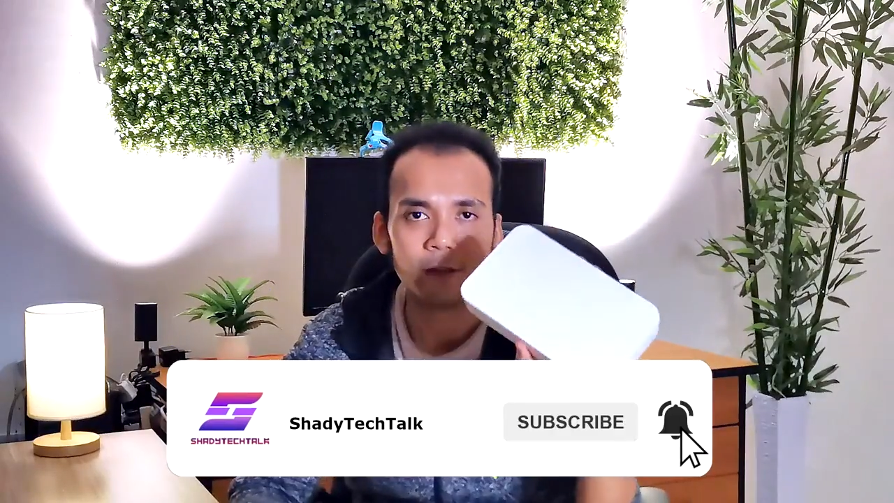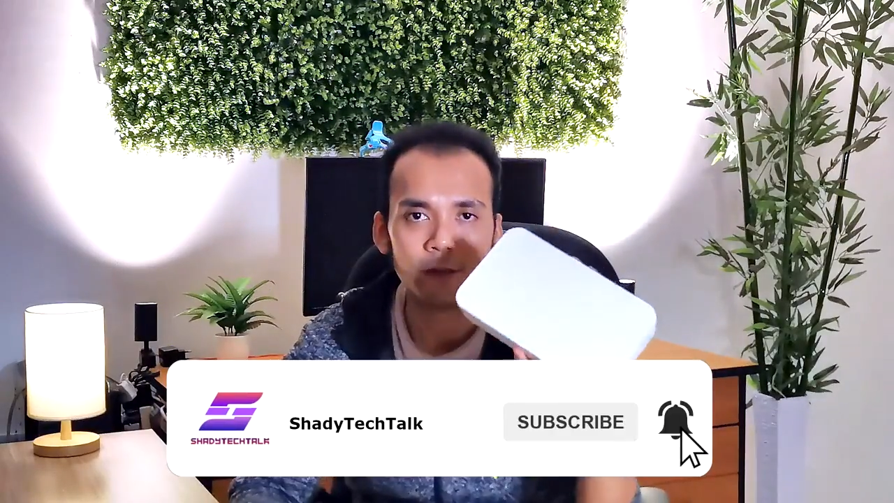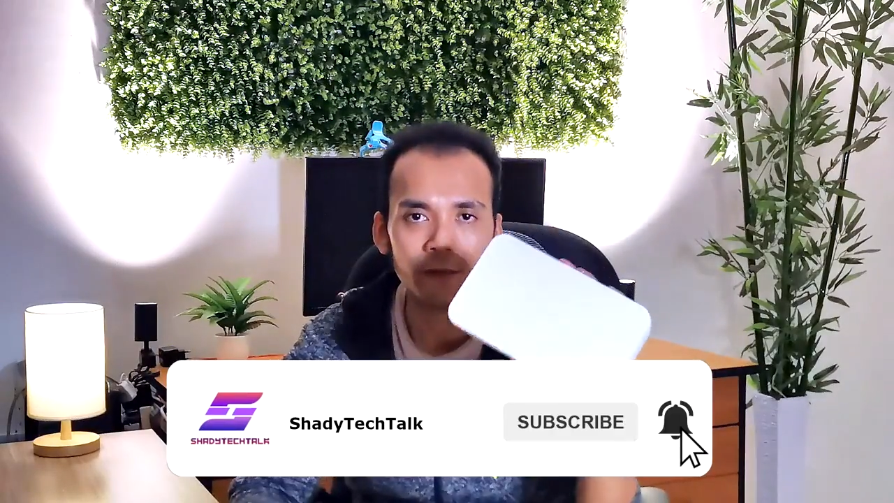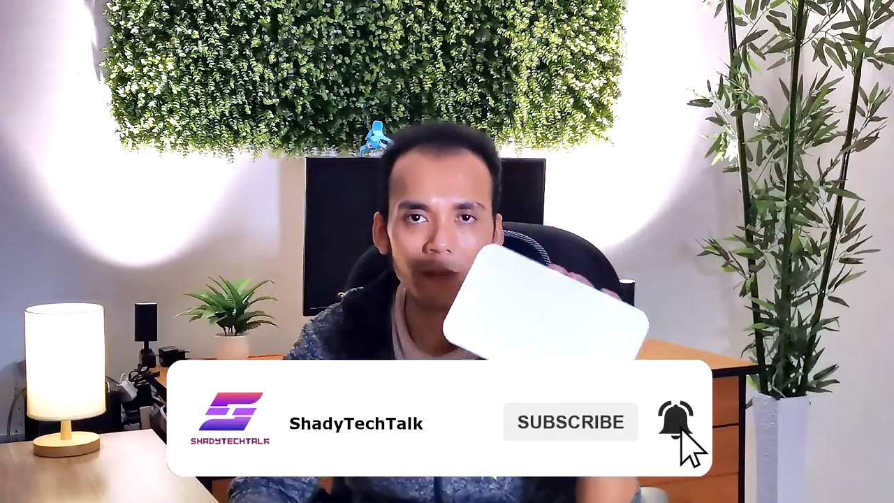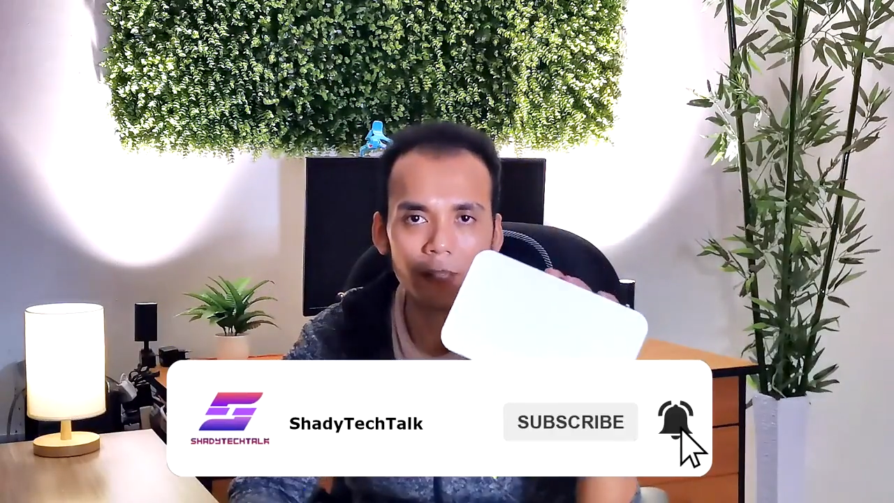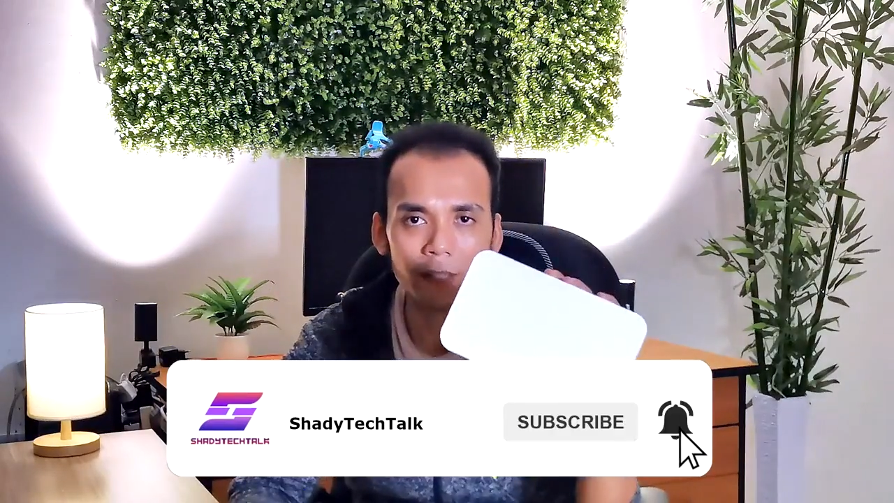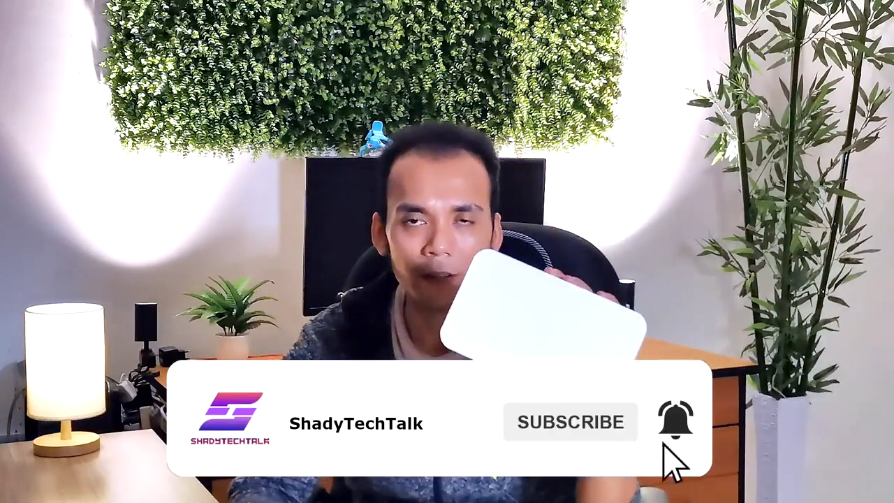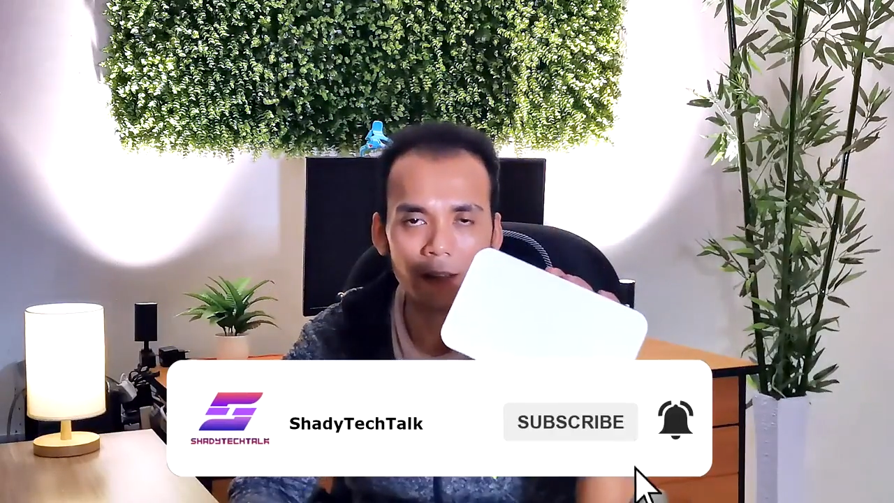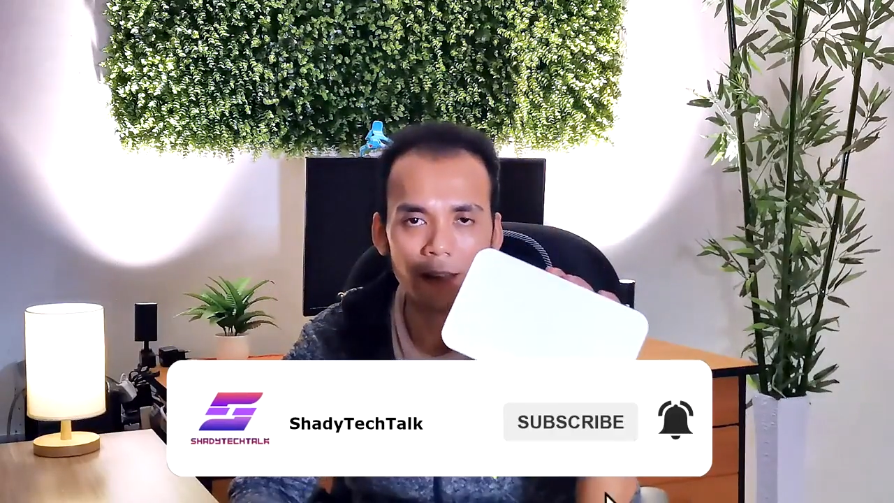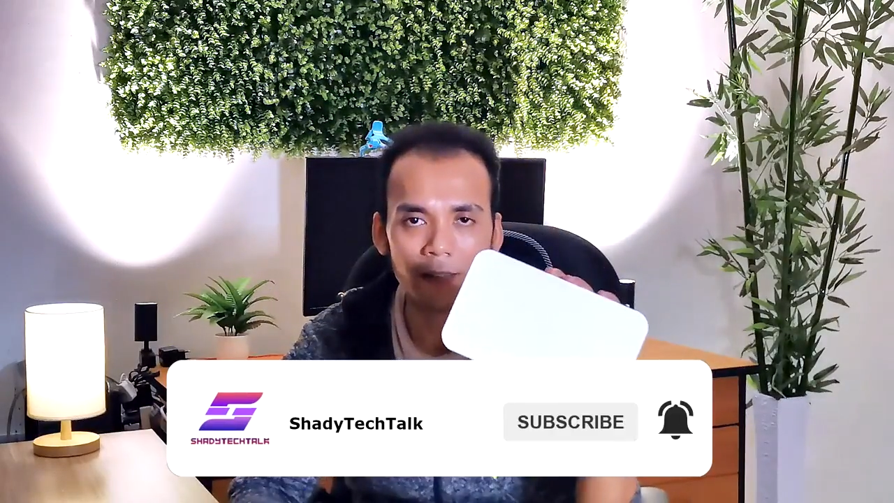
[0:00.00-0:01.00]
UV
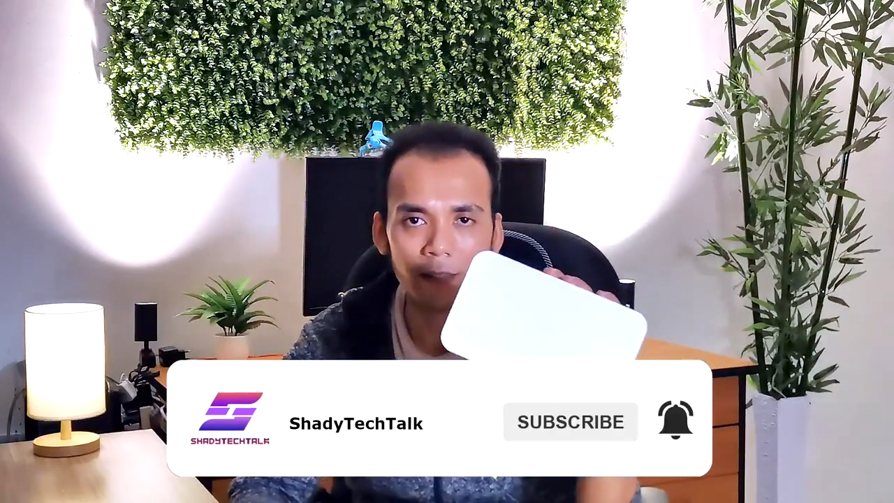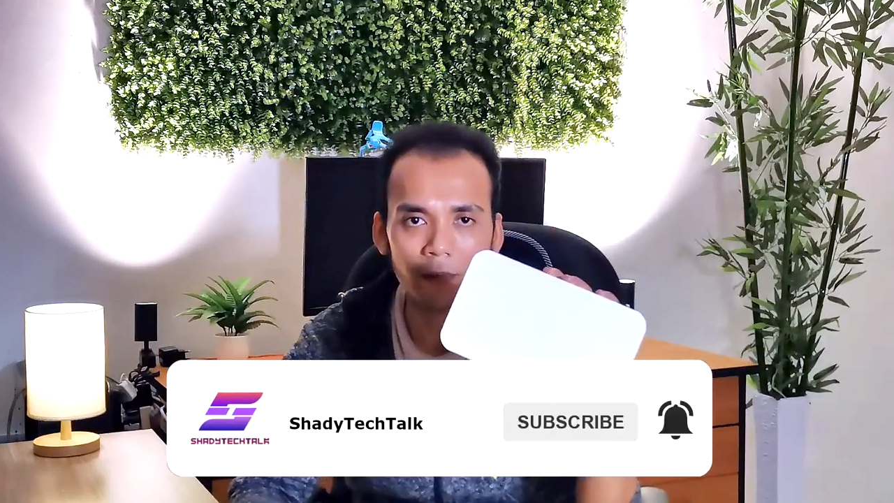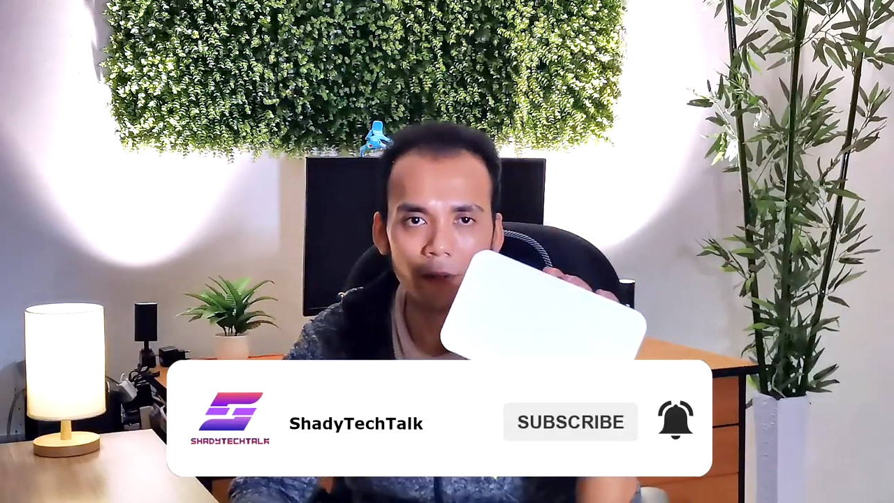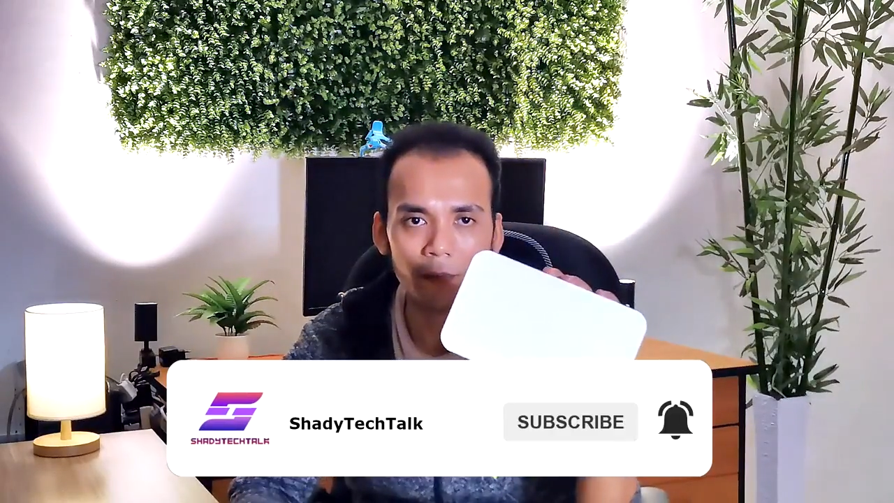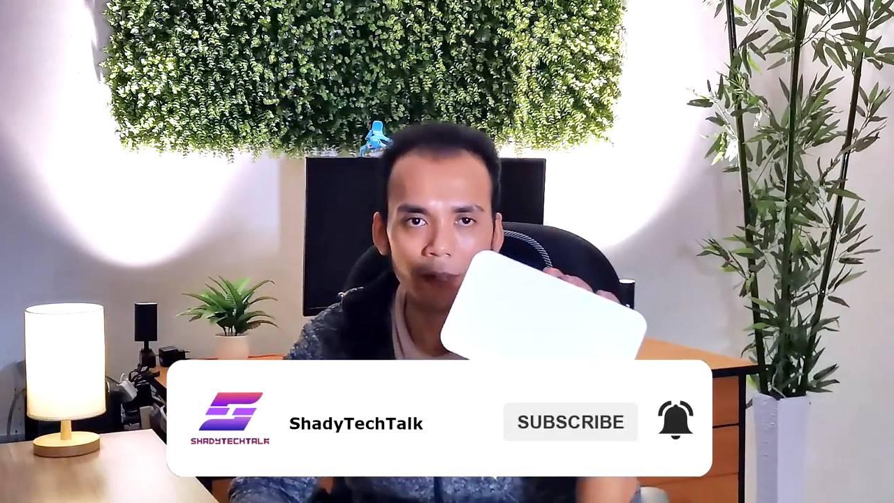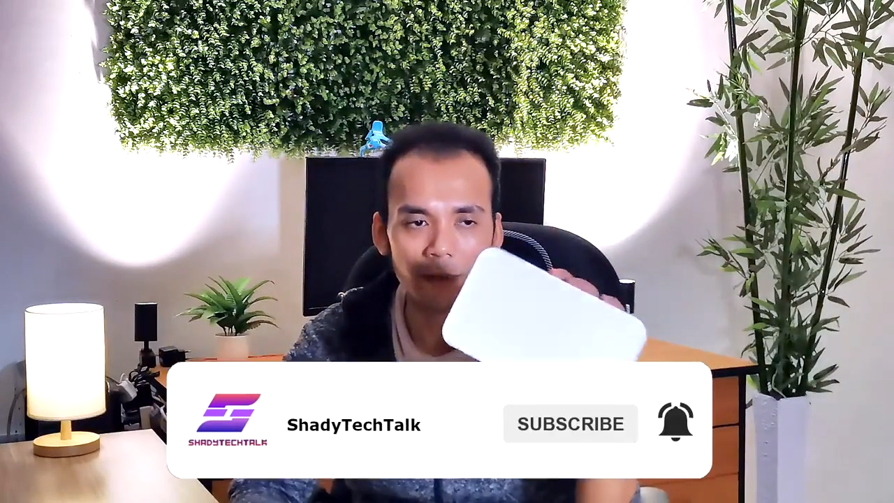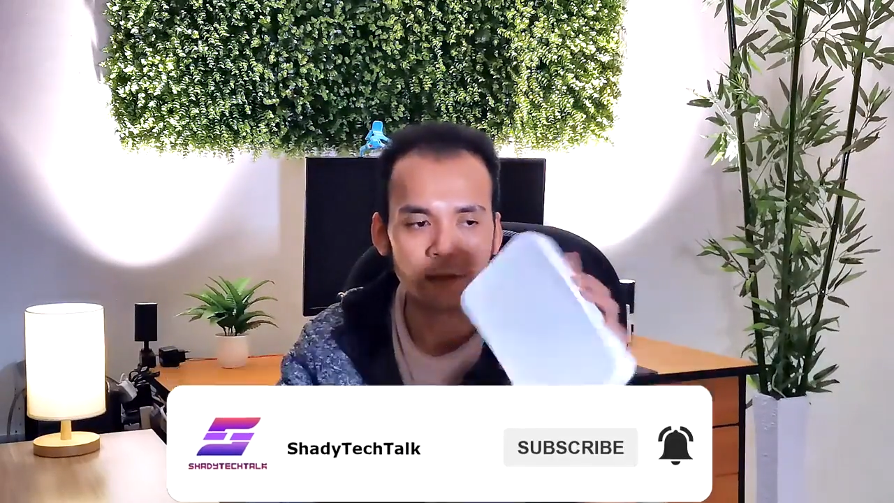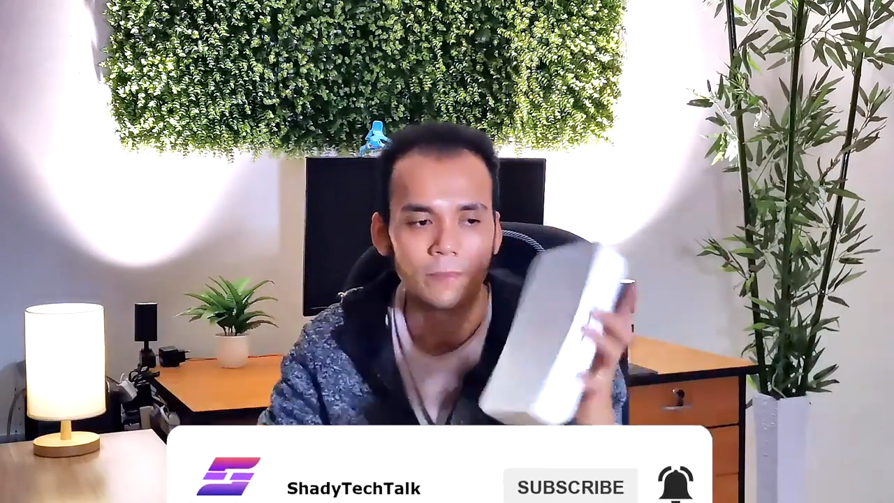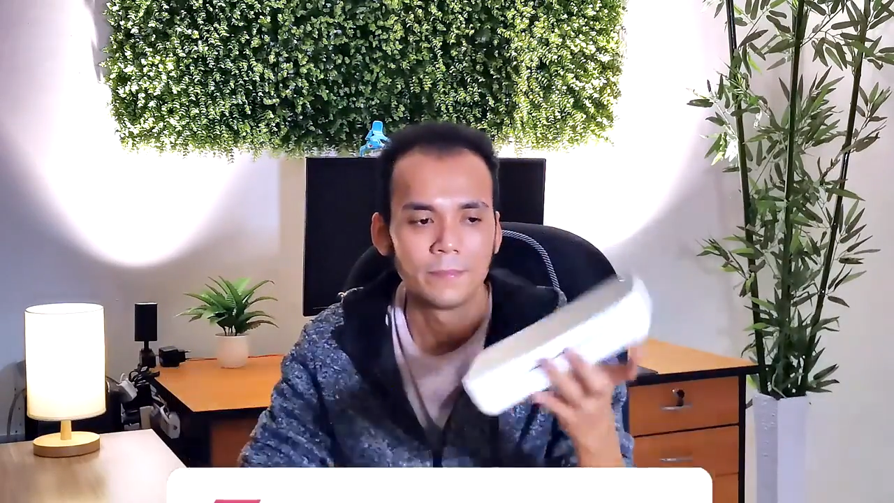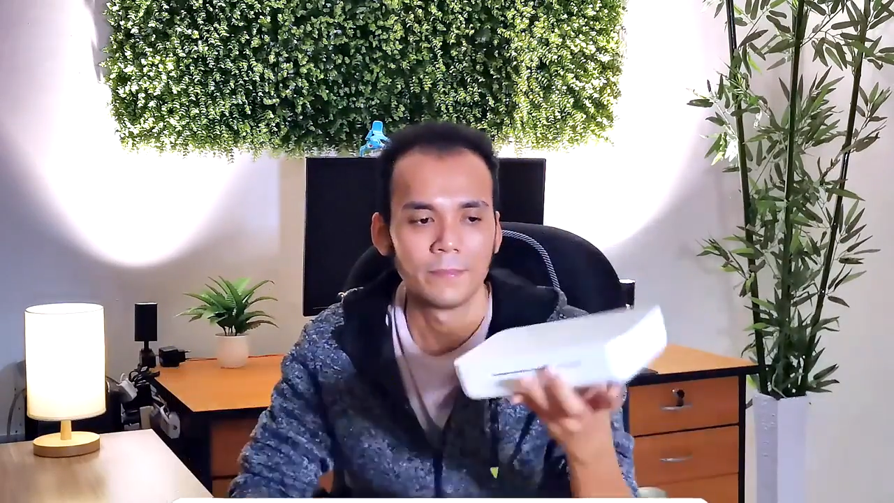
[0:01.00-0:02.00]
sterilizer from
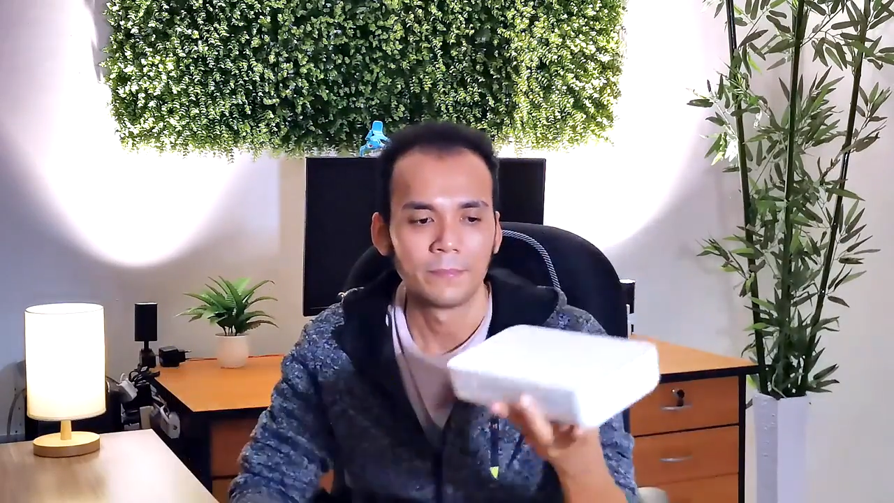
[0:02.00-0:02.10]
Samsung.